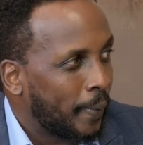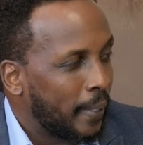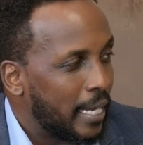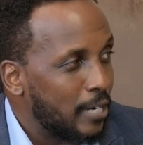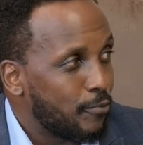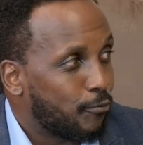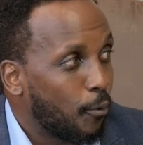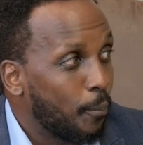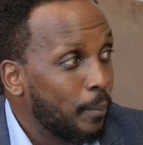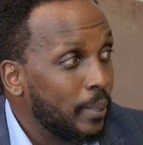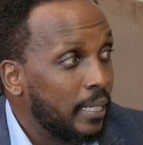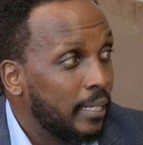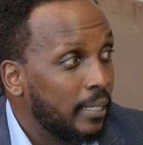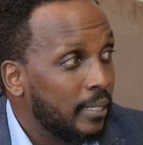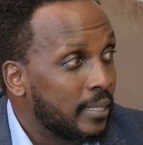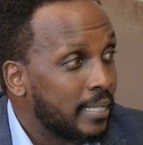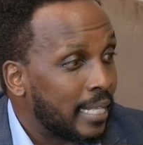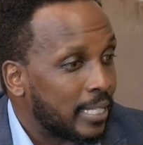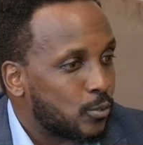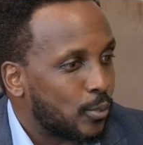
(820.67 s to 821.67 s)
And for me,
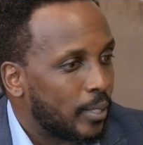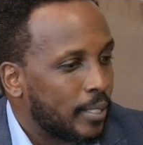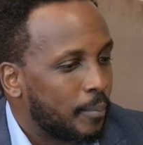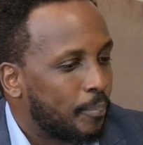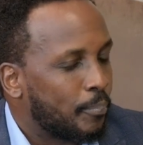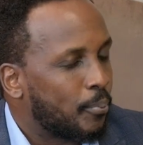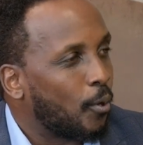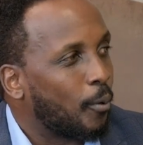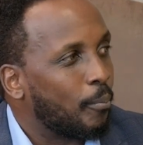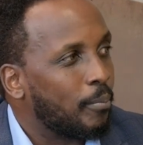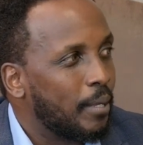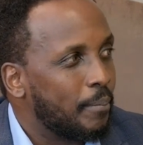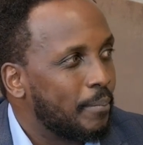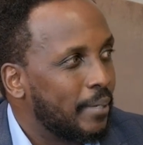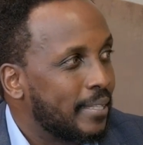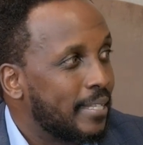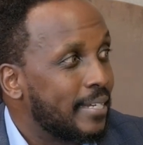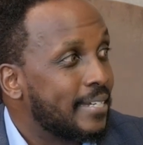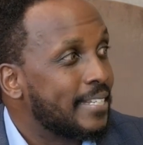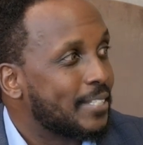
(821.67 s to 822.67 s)
that's where the problem
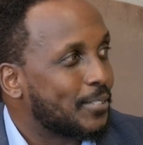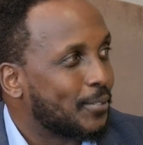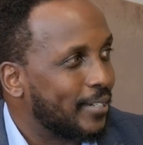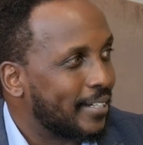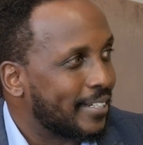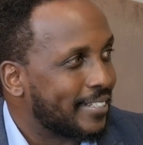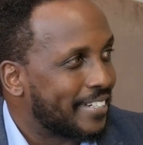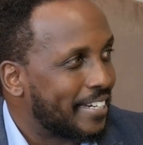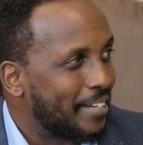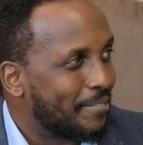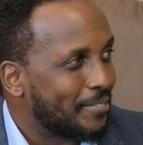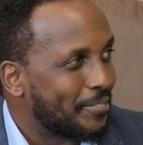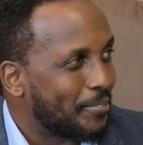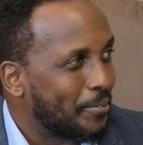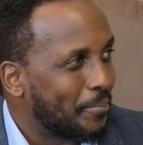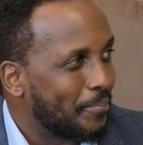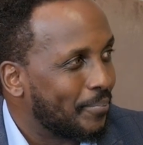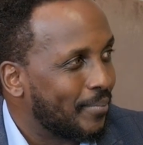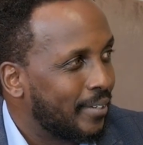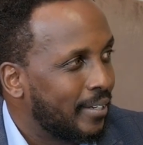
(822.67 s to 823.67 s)
and the disconnect comes from.
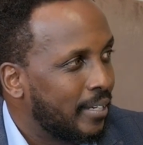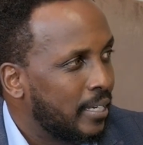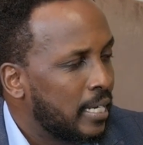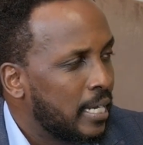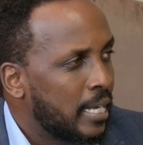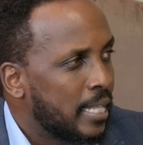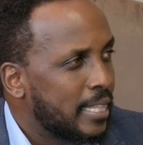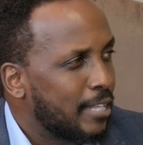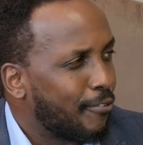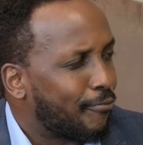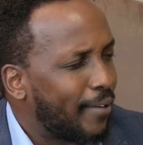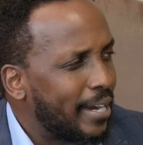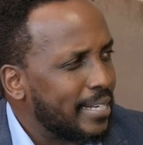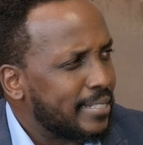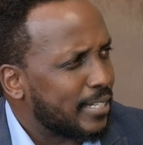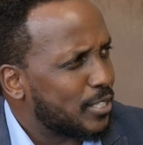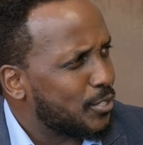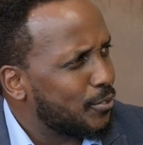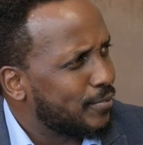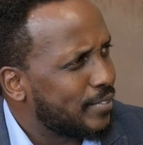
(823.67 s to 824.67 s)
The fights
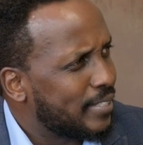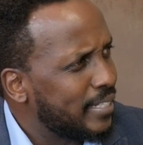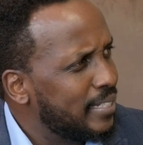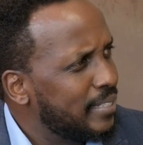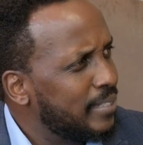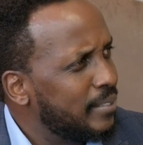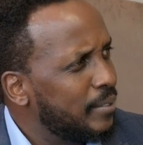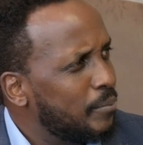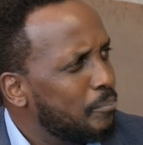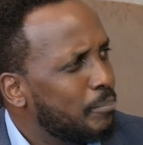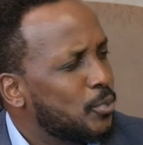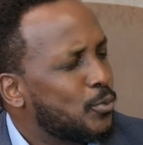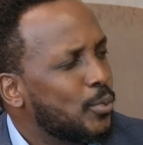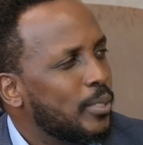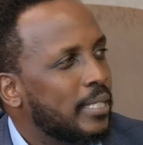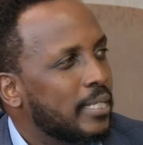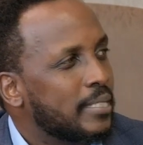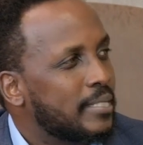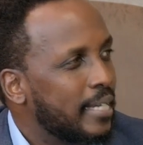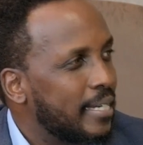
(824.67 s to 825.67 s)
that you've seen between
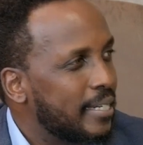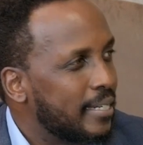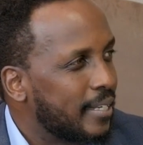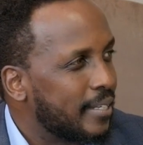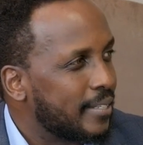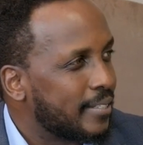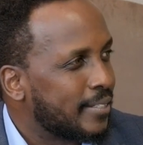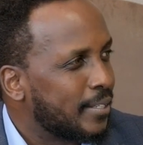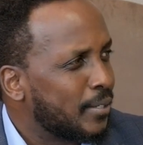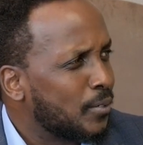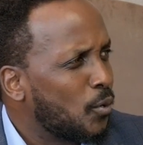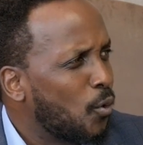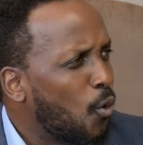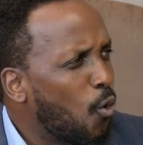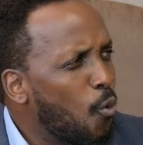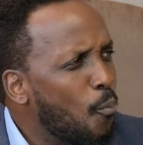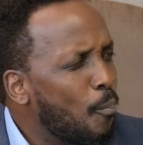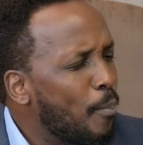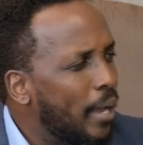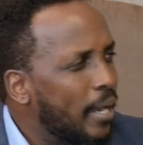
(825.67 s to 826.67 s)
the genders,
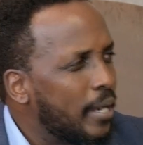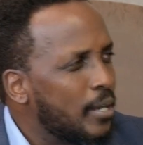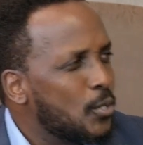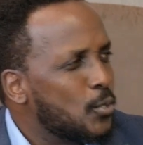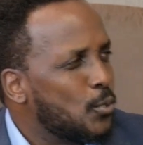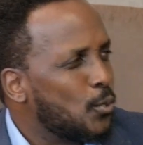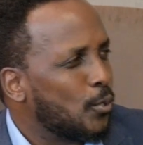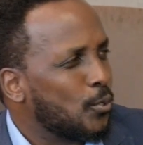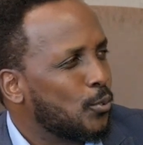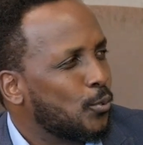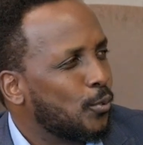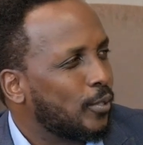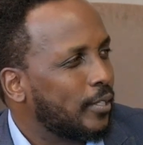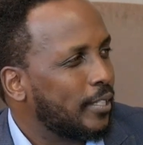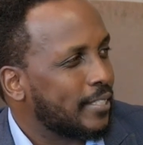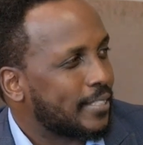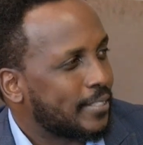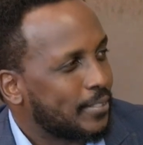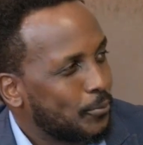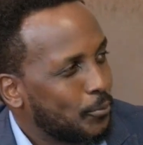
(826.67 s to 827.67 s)
men don't do
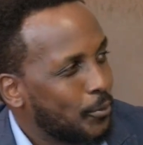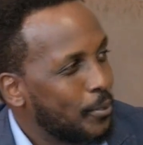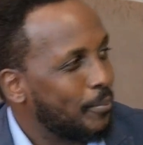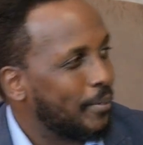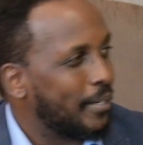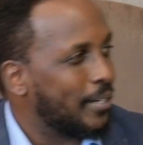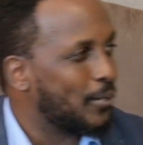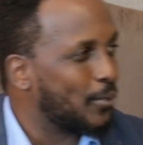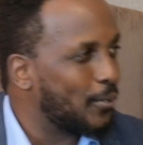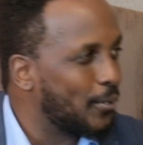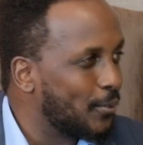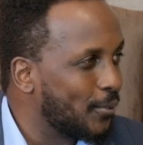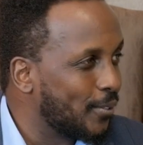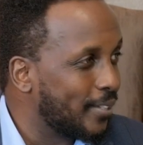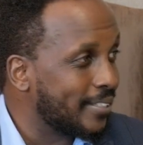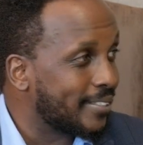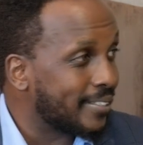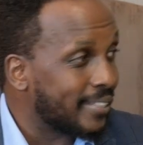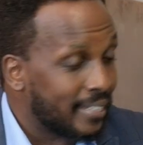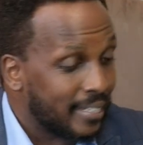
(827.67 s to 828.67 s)
this, women don't do
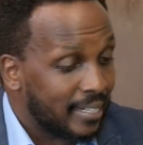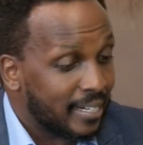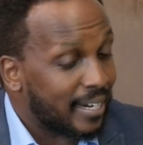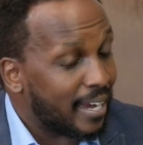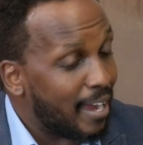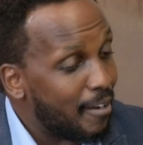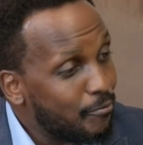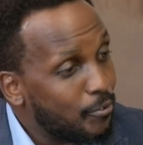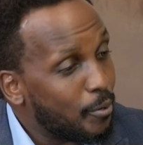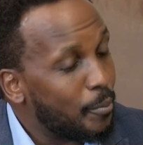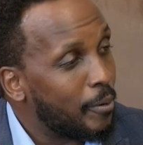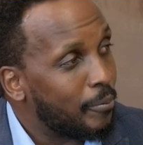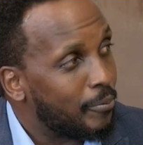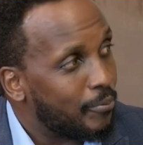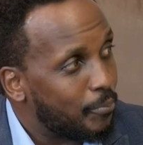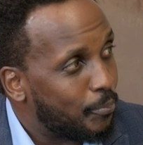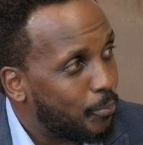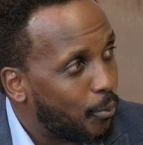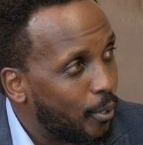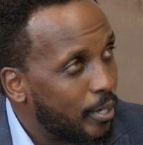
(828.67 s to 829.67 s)
this, come from a
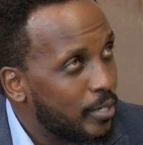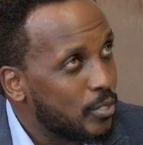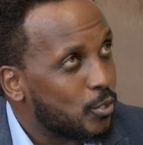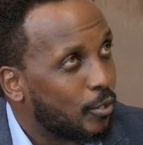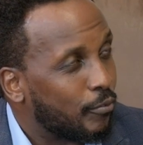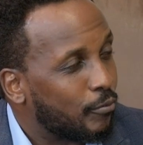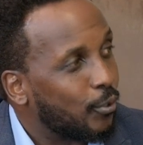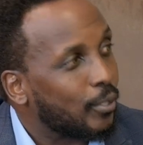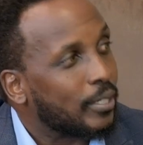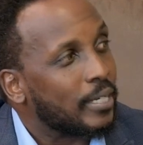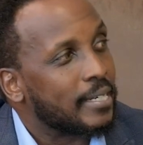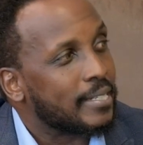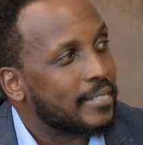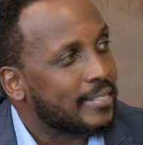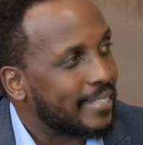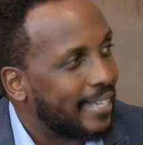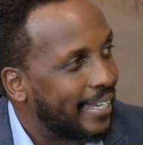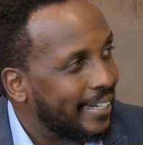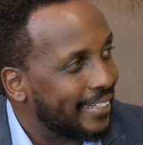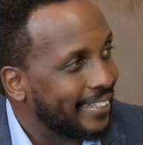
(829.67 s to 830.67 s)
point of not
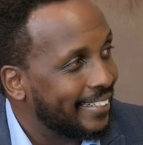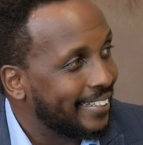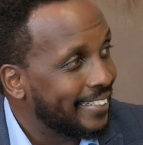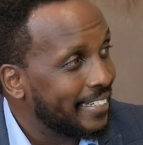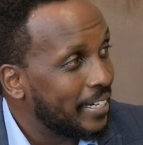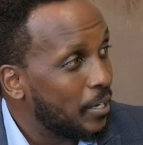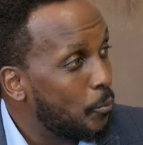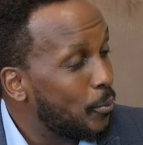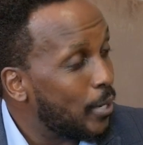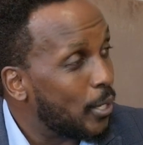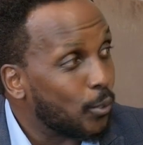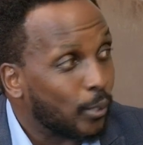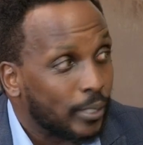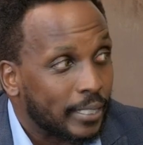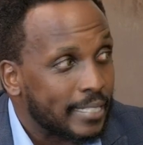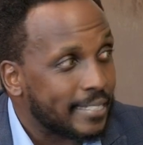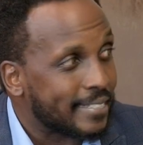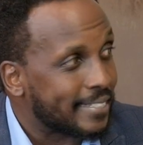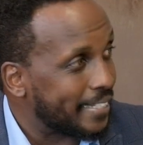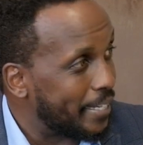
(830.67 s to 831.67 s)
understanding we're not
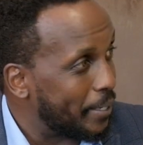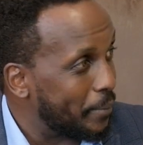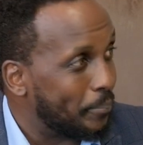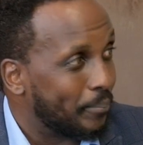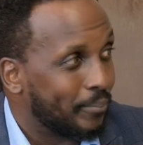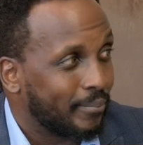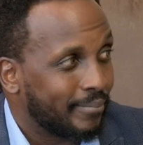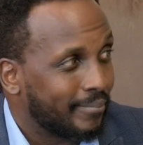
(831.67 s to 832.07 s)
the same.